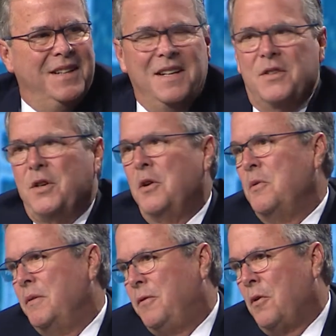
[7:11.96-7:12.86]
So
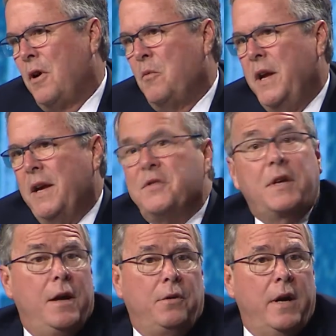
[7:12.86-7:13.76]
in Florida, we have
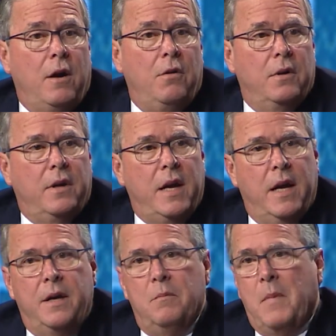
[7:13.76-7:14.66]
scale now,
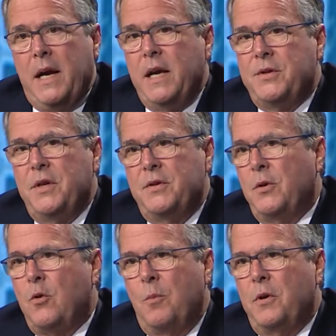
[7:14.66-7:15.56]
and my guess is the
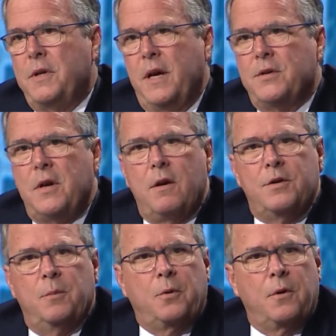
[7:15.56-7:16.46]
corporate tax
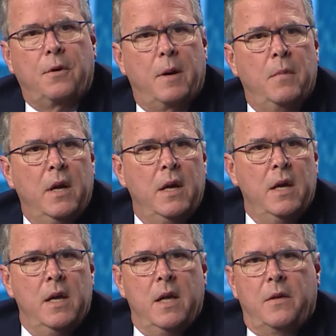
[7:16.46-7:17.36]
scholarship program,
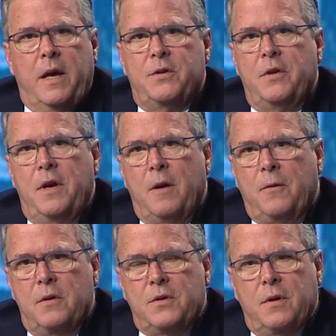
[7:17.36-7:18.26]
thanks to the
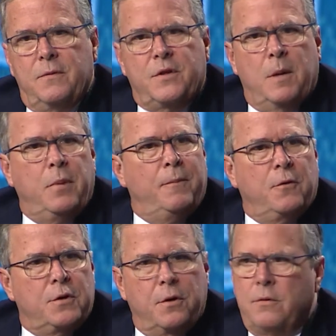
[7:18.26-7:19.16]
efforts of Step Up for
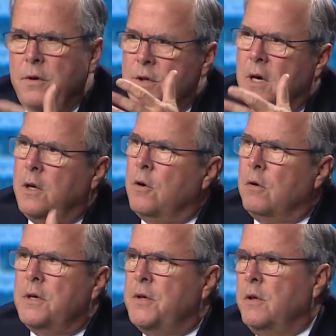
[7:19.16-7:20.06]
Children, John
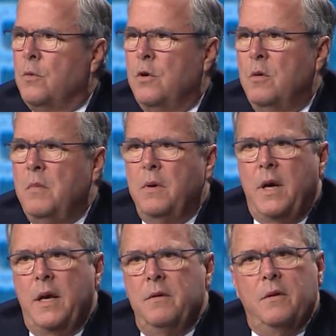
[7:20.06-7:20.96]
Kirtley's in the room,
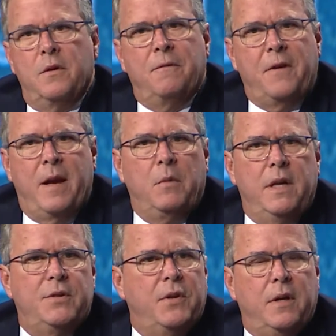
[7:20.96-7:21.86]
and the
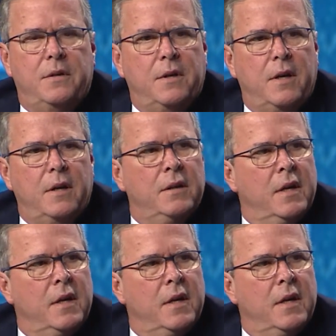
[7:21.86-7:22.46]
families that